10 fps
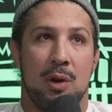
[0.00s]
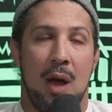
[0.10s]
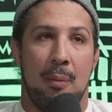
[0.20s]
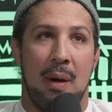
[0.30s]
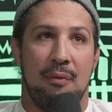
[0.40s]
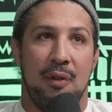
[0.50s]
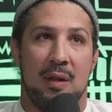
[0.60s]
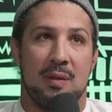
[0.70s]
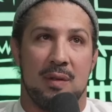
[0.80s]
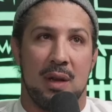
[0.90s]
are talking about
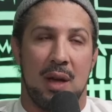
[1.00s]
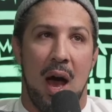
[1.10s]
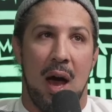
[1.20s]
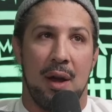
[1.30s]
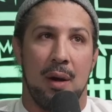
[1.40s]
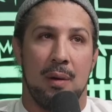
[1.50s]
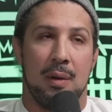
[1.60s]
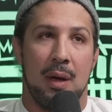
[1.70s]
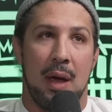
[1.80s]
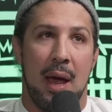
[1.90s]
Francis Ngannou.
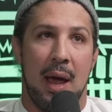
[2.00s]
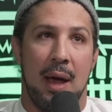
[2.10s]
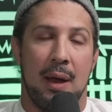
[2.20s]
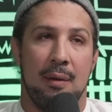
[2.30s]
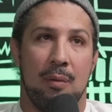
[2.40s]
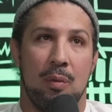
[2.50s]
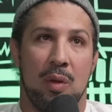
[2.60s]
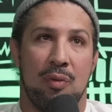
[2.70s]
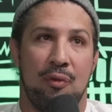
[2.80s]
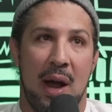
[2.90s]
And
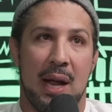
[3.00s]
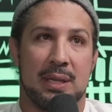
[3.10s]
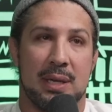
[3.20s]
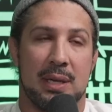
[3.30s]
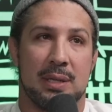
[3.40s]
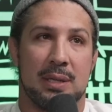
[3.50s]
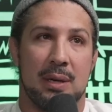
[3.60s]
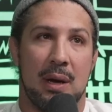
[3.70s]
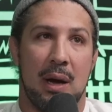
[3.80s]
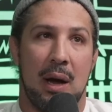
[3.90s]
with Francis,
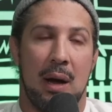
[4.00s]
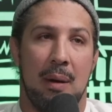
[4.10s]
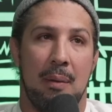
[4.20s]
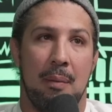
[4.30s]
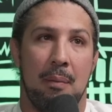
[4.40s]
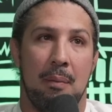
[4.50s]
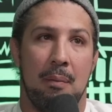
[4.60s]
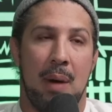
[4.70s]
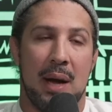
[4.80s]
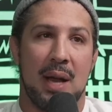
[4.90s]

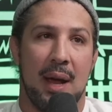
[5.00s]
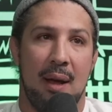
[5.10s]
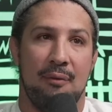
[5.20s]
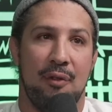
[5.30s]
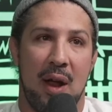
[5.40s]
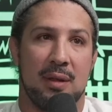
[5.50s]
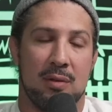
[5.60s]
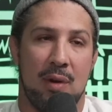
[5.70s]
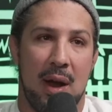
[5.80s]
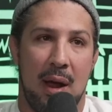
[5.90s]
my take on
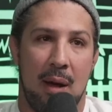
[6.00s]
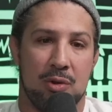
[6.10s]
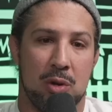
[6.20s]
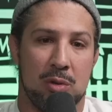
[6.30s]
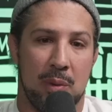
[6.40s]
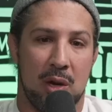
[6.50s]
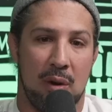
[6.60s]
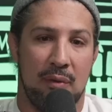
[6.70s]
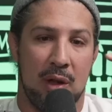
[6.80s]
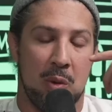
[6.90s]
Francis right now, I'm sure it's going to be current
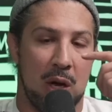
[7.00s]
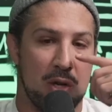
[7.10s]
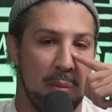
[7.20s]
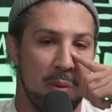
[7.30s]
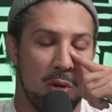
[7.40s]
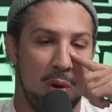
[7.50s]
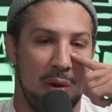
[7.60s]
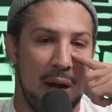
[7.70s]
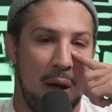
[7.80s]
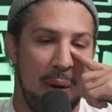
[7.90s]
events, so I'll jump into it
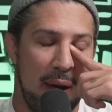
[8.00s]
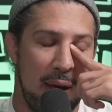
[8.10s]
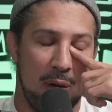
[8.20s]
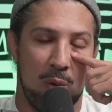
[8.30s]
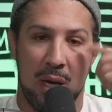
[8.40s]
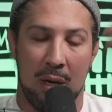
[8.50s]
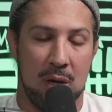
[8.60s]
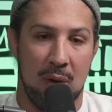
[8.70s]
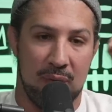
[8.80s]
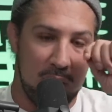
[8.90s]
right now. My, and then we'll get into
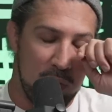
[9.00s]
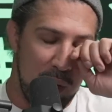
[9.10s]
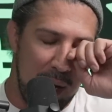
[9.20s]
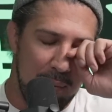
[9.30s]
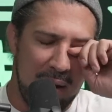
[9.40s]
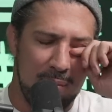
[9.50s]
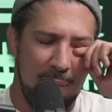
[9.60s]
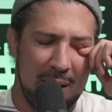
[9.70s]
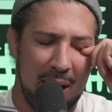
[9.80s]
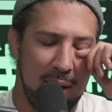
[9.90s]
UFC 288. My, mm-hmm.
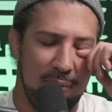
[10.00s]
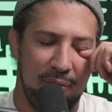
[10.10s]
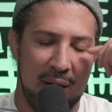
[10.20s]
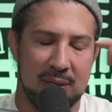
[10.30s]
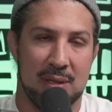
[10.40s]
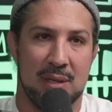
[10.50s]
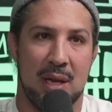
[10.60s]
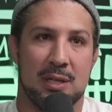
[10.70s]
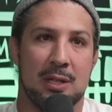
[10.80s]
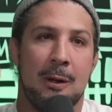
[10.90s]
my take on Francis is
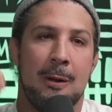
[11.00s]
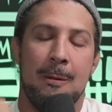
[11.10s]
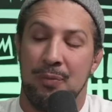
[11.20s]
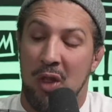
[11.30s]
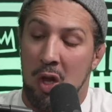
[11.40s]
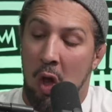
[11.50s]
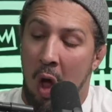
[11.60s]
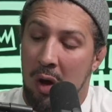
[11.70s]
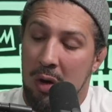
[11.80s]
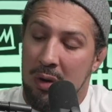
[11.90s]
this the
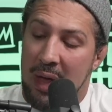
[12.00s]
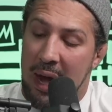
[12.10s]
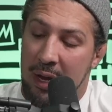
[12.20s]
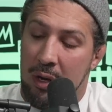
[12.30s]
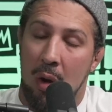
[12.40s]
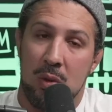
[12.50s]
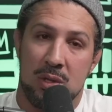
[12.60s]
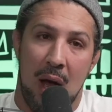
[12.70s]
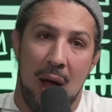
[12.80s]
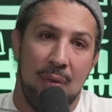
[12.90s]
longer that it goes
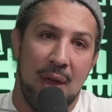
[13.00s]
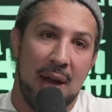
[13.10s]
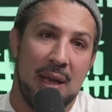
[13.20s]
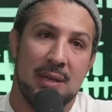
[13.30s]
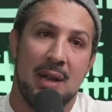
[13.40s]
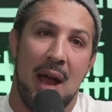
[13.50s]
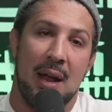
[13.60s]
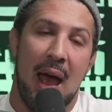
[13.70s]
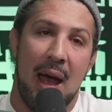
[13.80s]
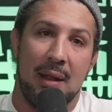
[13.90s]
on that he's
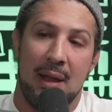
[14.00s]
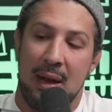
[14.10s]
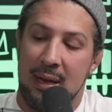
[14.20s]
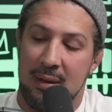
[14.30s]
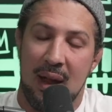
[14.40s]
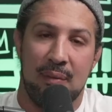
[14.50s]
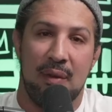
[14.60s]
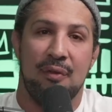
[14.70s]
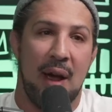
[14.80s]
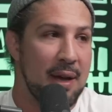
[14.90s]
not that he doesn't have a
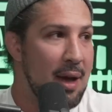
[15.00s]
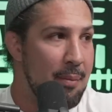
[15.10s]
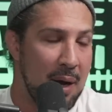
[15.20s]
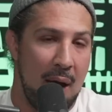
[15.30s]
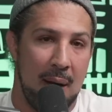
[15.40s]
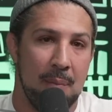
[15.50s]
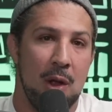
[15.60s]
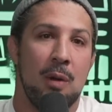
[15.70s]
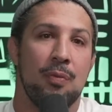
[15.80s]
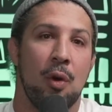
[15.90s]
fight coming up
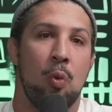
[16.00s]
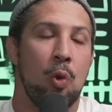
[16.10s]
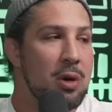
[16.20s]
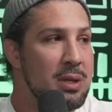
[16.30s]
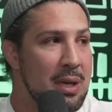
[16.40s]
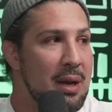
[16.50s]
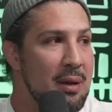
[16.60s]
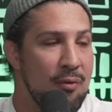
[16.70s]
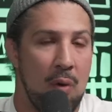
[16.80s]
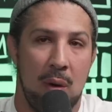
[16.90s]
the worse it
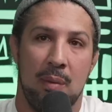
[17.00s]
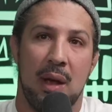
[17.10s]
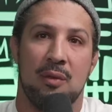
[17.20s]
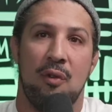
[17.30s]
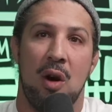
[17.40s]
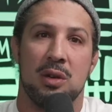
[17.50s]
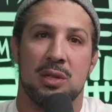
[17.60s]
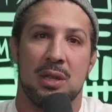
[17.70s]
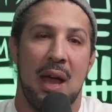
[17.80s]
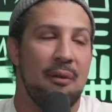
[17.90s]
is for him as far
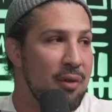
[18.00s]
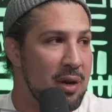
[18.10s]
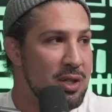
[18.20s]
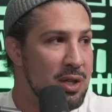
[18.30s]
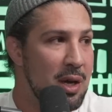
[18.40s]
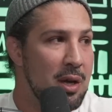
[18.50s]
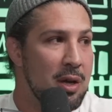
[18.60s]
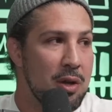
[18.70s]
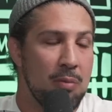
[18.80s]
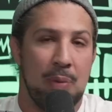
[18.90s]
as leverage
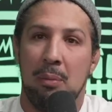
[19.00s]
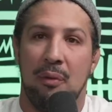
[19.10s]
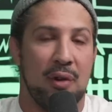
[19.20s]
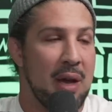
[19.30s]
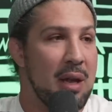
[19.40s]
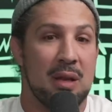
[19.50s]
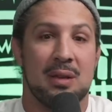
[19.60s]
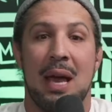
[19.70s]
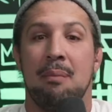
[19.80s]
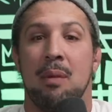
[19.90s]
people forget this
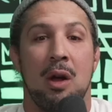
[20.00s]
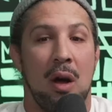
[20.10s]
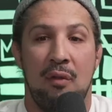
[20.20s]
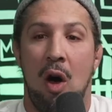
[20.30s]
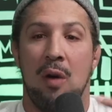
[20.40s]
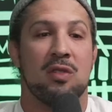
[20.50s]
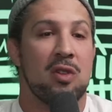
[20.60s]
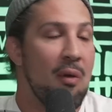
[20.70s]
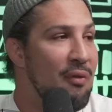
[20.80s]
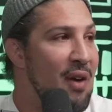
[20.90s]
game evolves
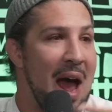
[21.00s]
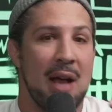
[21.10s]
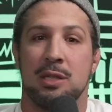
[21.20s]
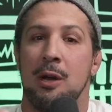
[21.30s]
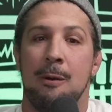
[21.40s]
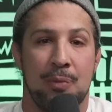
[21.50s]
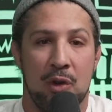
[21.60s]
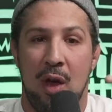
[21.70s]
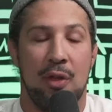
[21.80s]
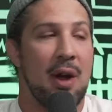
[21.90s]
so fast
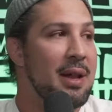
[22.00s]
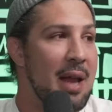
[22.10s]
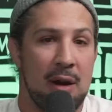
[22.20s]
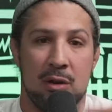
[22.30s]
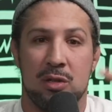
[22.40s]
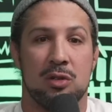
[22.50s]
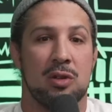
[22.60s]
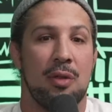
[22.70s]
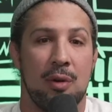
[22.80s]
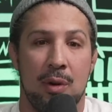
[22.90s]
there's other headliners there's
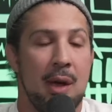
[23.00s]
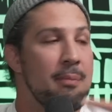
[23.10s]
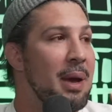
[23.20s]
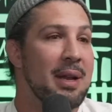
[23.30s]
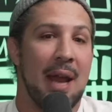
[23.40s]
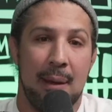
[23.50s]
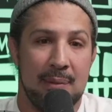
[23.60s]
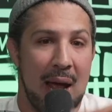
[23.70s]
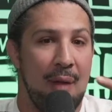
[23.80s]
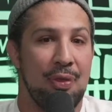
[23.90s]
other big names
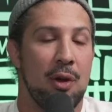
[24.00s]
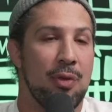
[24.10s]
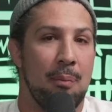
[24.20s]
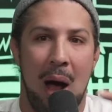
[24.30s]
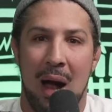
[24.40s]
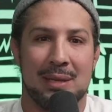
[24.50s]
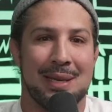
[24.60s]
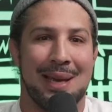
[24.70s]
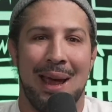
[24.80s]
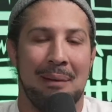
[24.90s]
out there the boxing
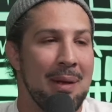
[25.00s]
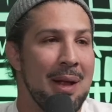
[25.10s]
game